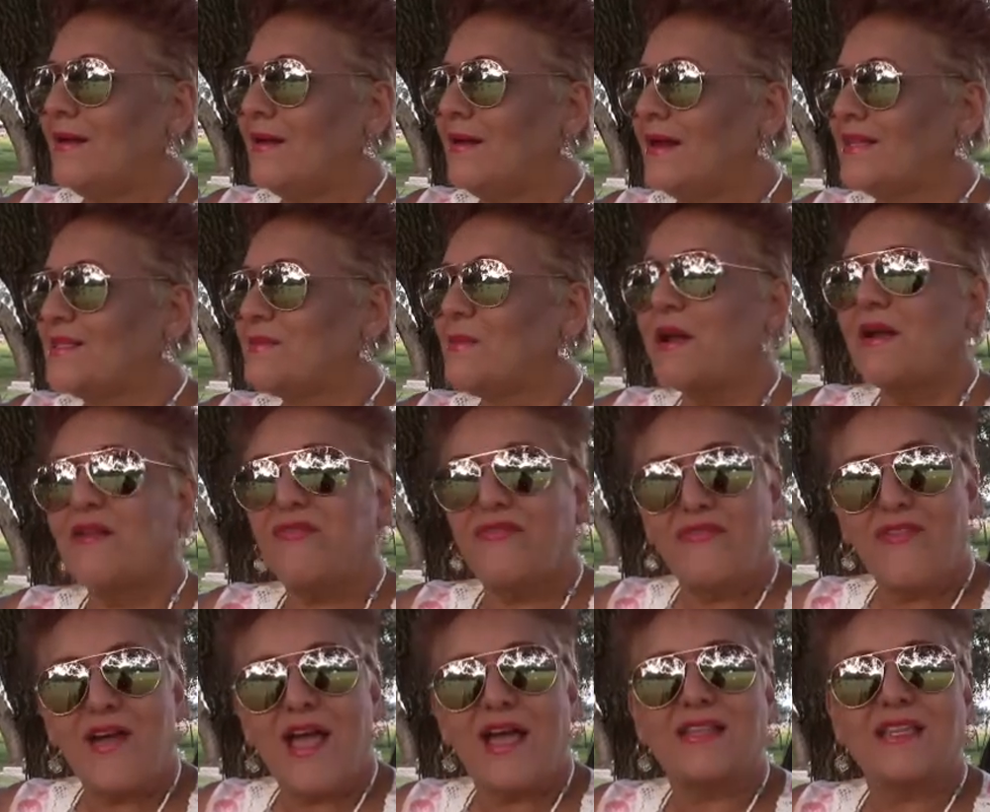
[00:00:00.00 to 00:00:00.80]
As a matter of
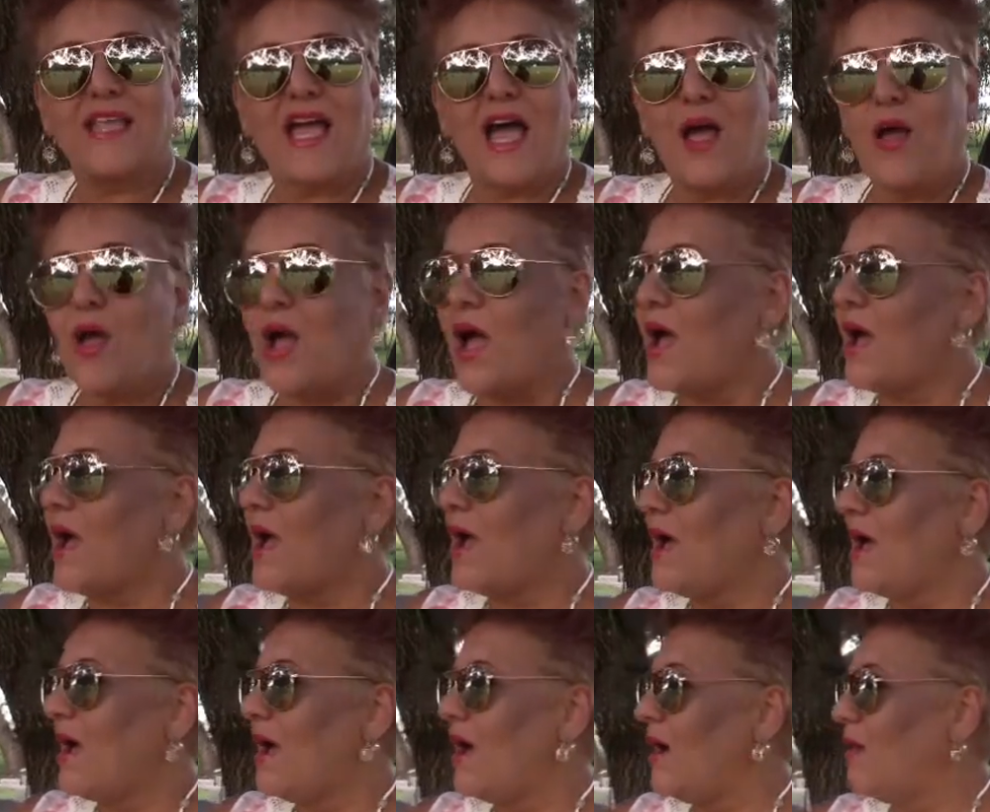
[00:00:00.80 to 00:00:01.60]
fact, I
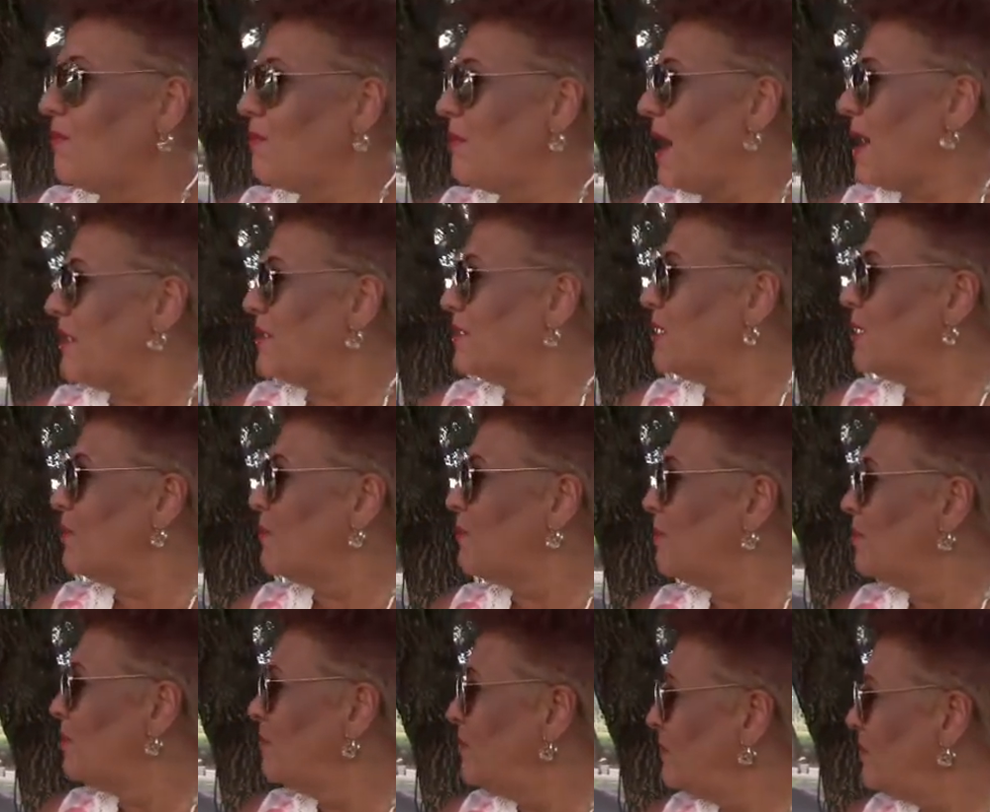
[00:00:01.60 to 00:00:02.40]
about
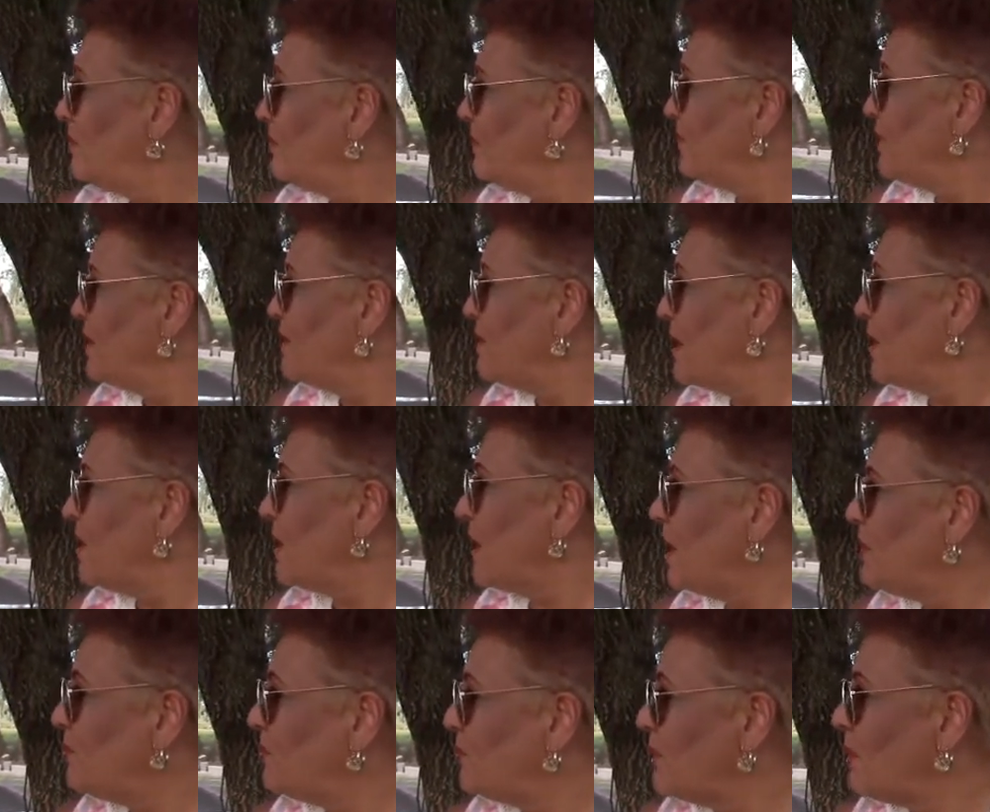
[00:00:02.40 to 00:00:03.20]
maybe a
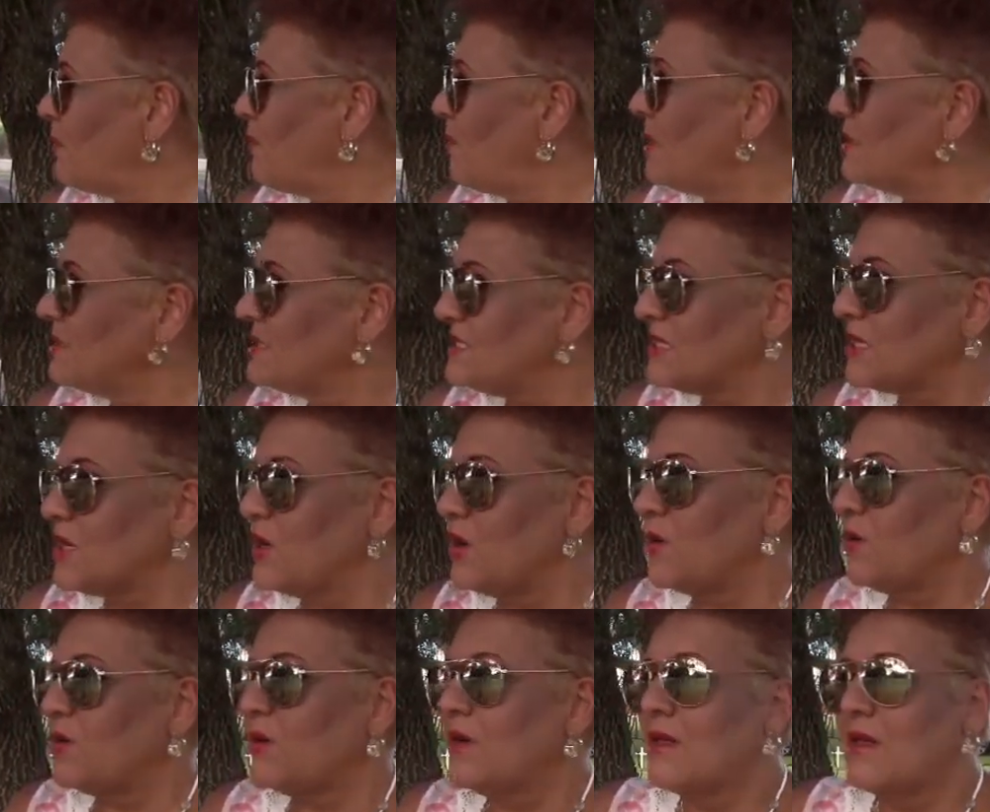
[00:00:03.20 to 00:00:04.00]
couple of months
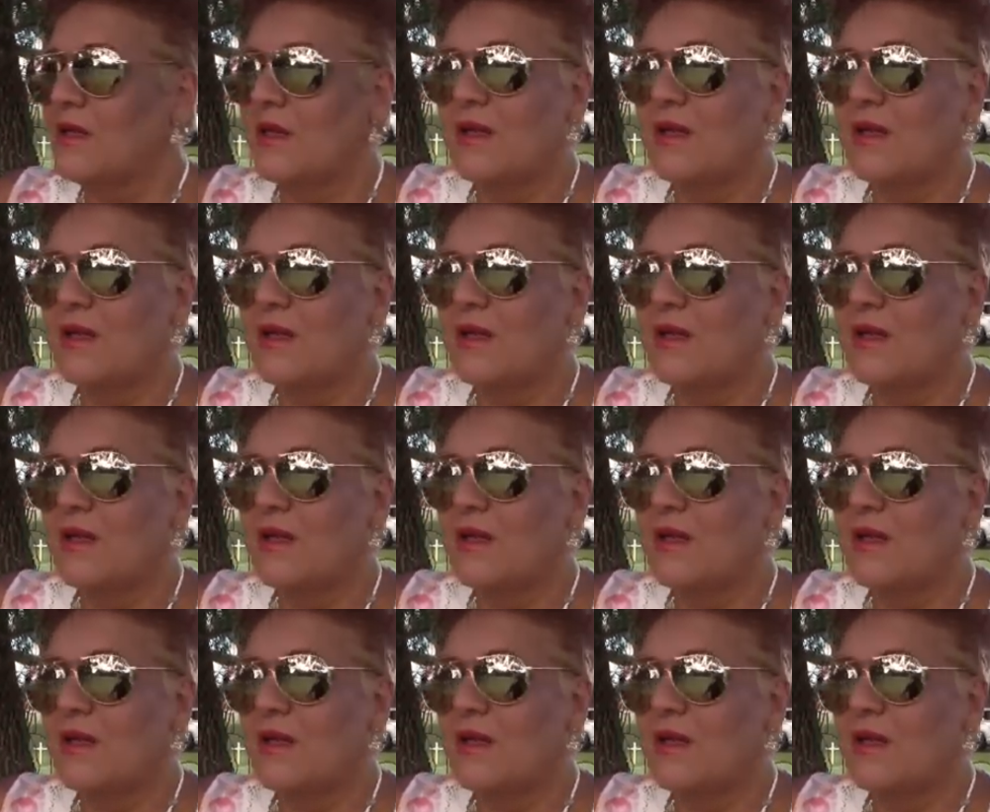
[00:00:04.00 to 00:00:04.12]
ago,